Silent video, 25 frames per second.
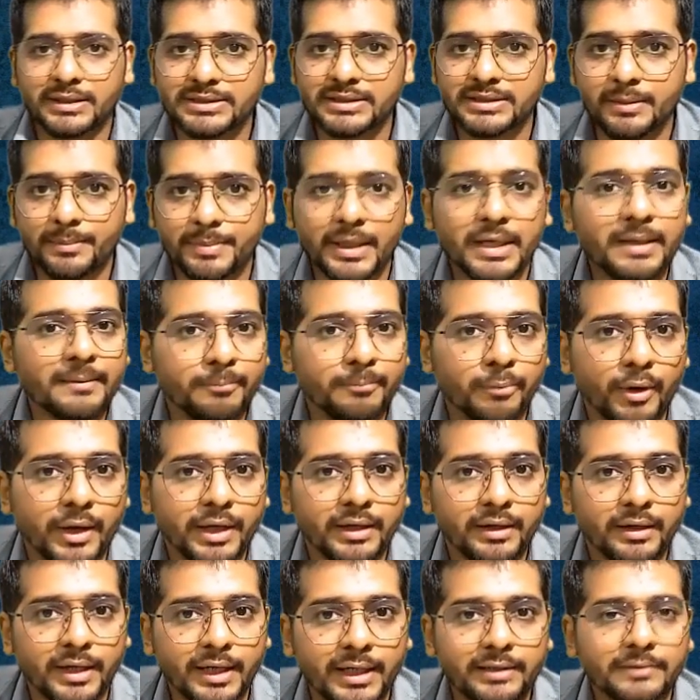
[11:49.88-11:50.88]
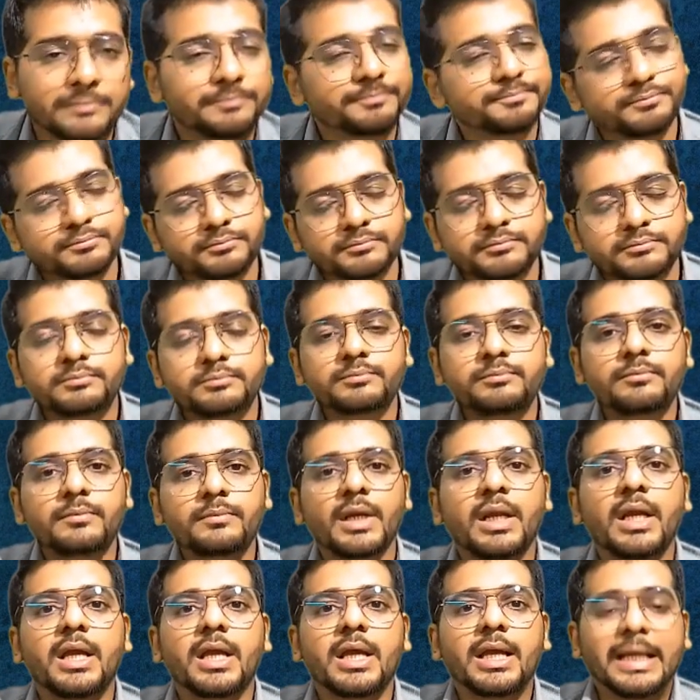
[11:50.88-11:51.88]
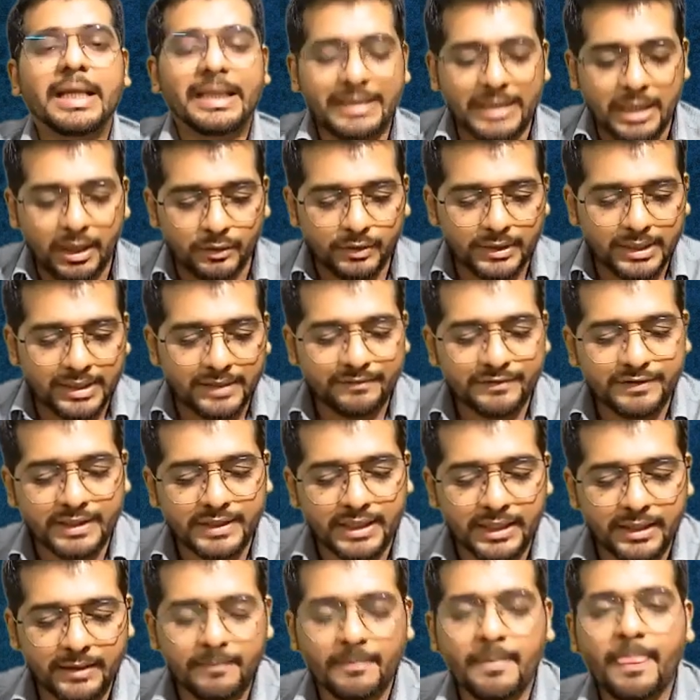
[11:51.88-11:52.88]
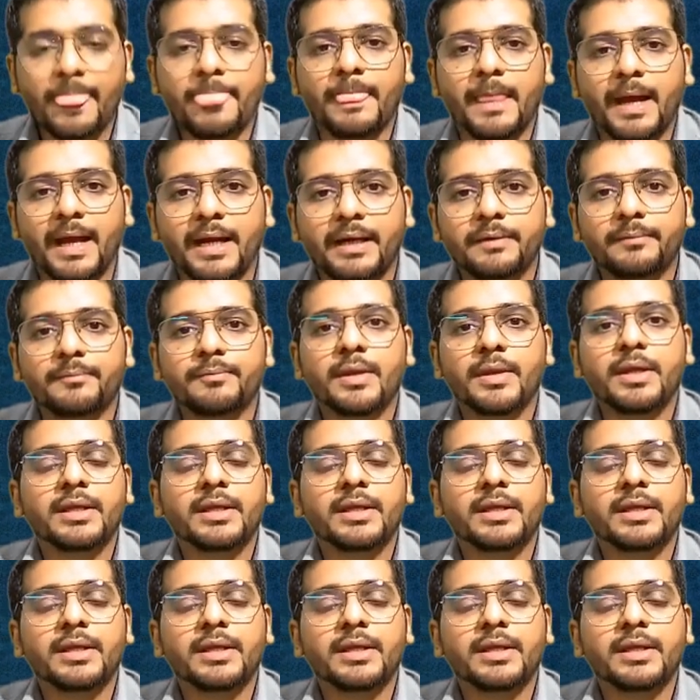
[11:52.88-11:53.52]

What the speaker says: separate point, right? Now they have said that